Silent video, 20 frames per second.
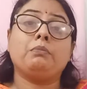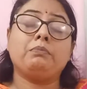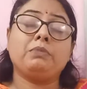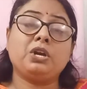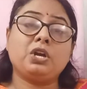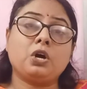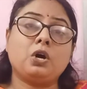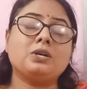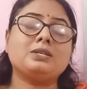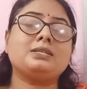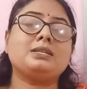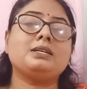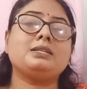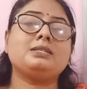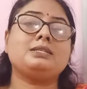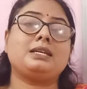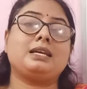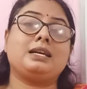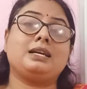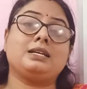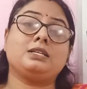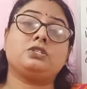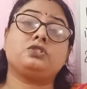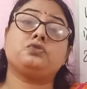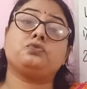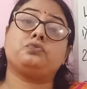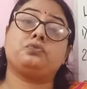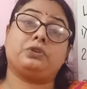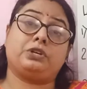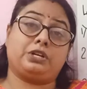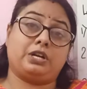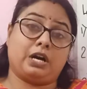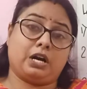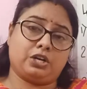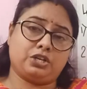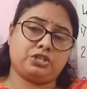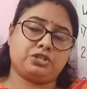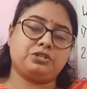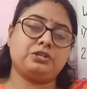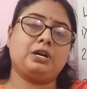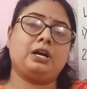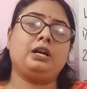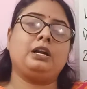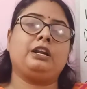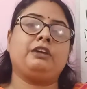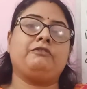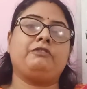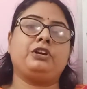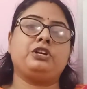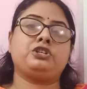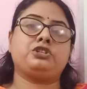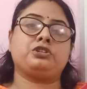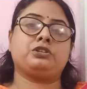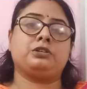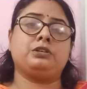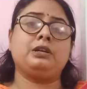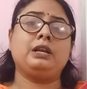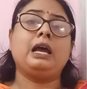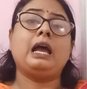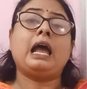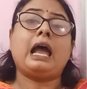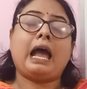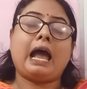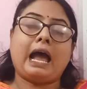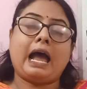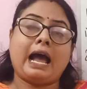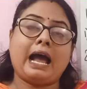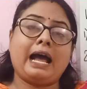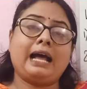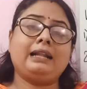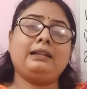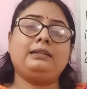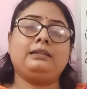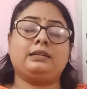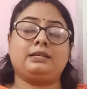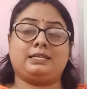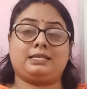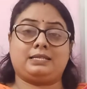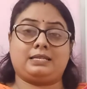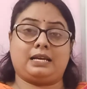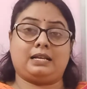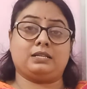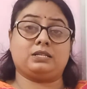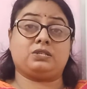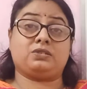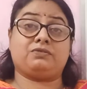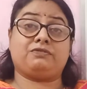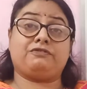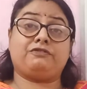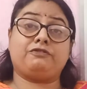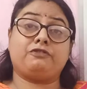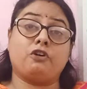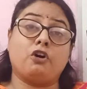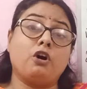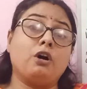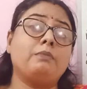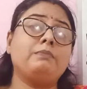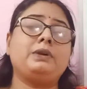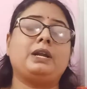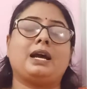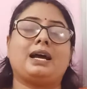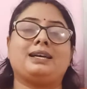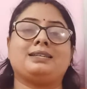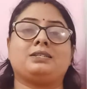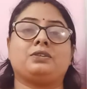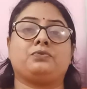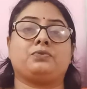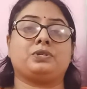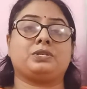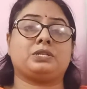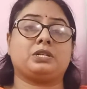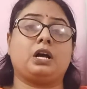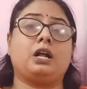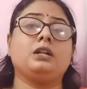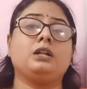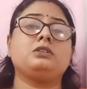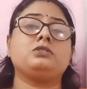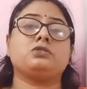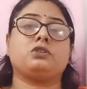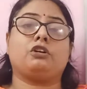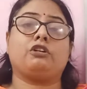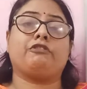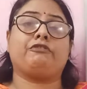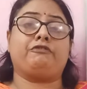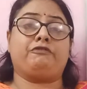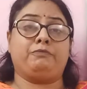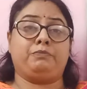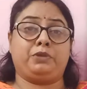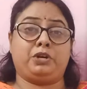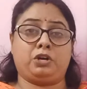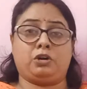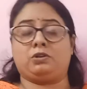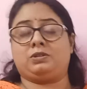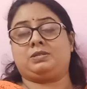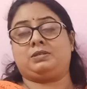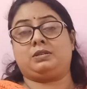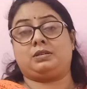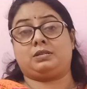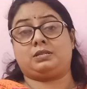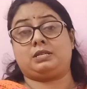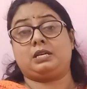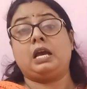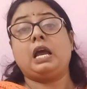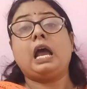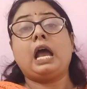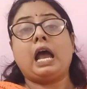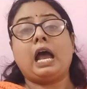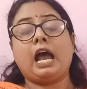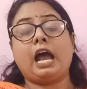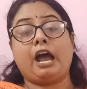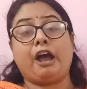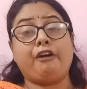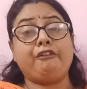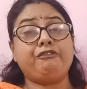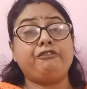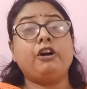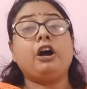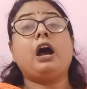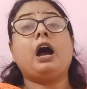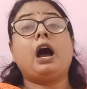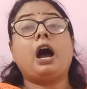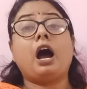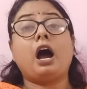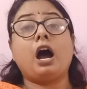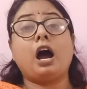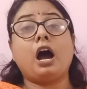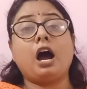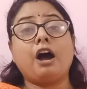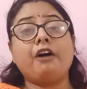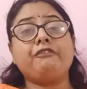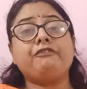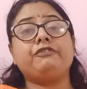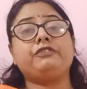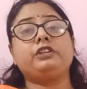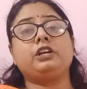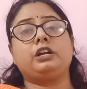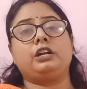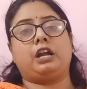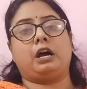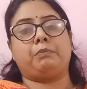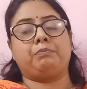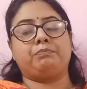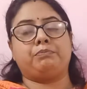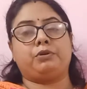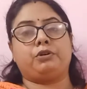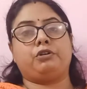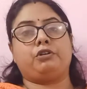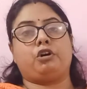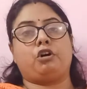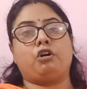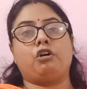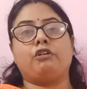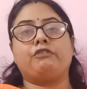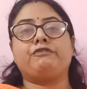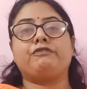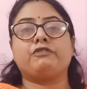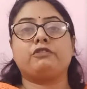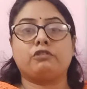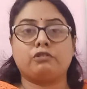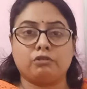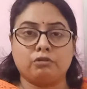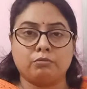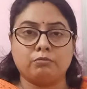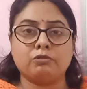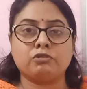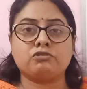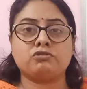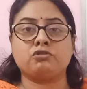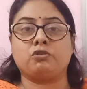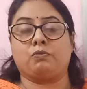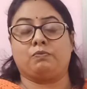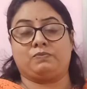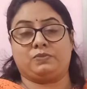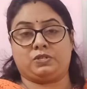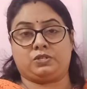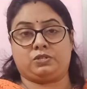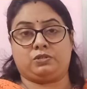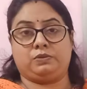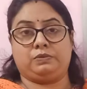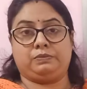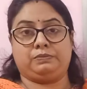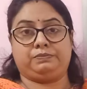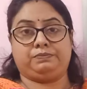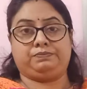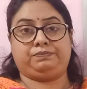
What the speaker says: Meiosis is reductional division, and the cells formed as a result of meiosis have half the number of chromosomes